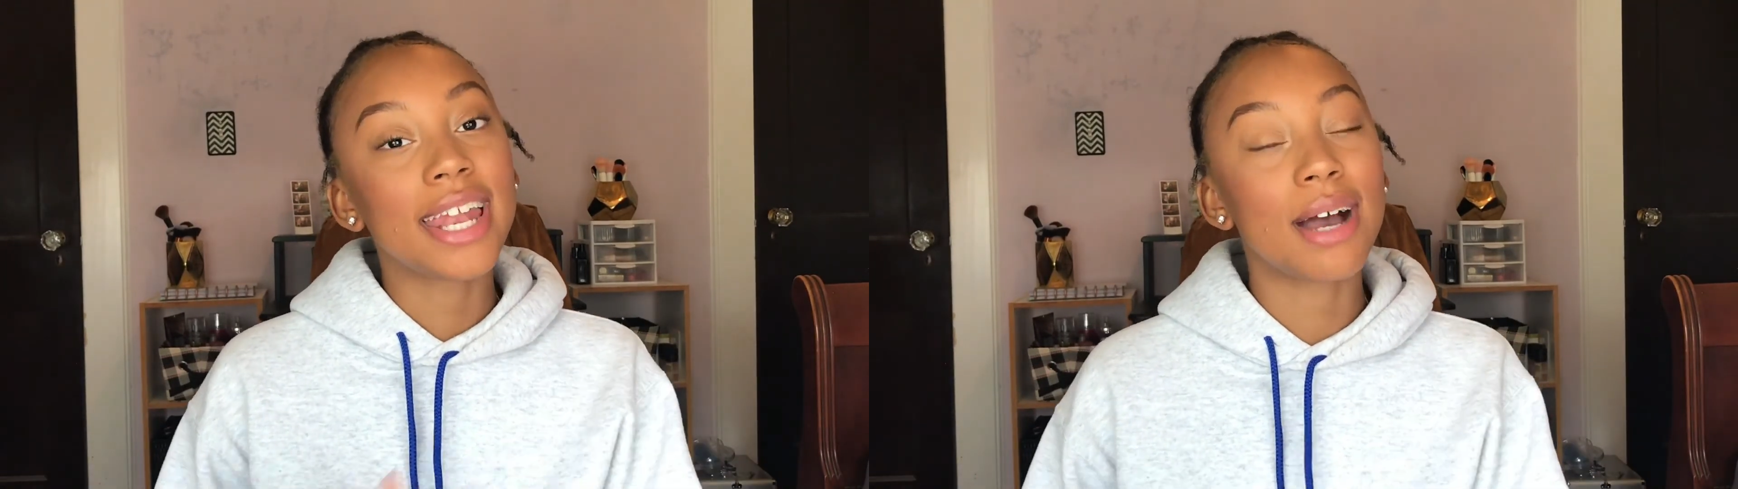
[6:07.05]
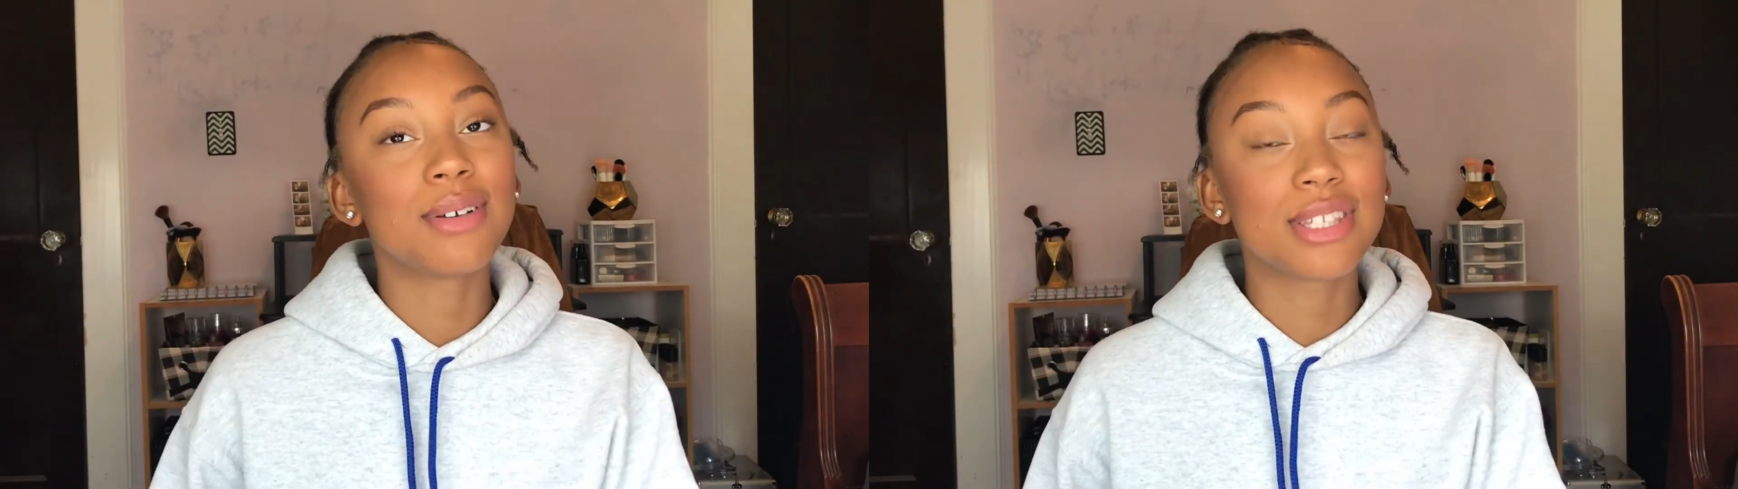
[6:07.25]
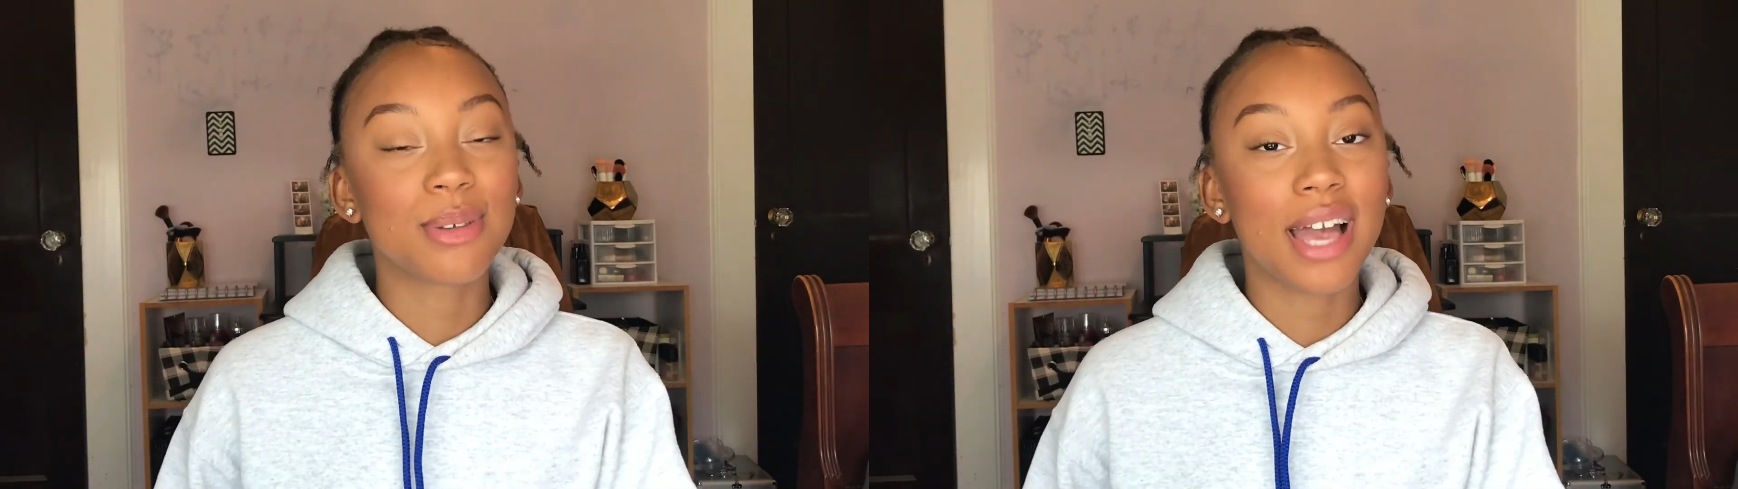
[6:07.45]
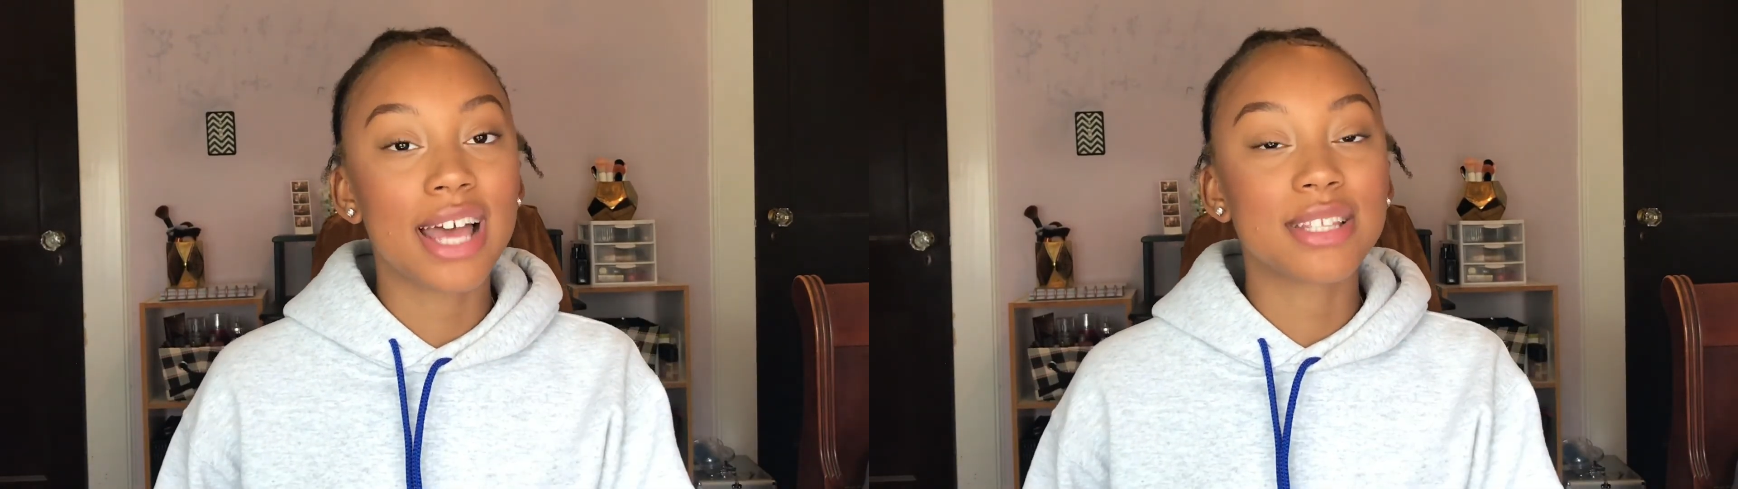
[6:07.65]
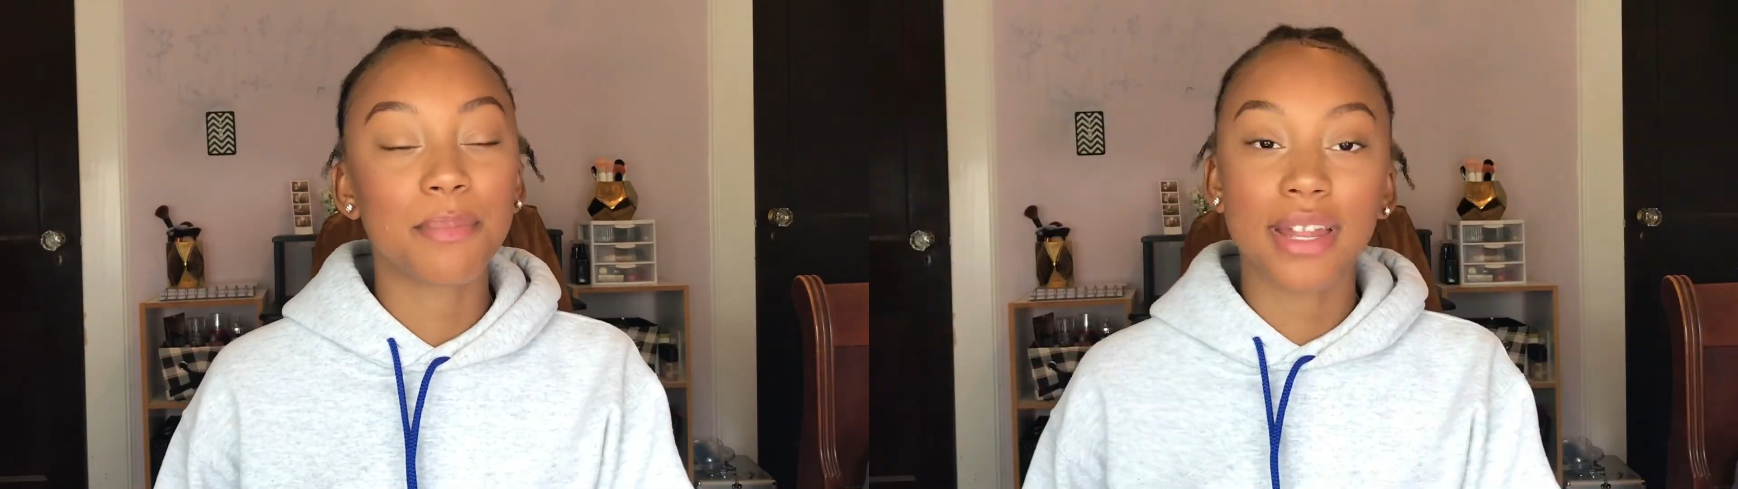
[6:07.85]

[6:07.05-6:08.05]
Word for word: And I will see you guys in my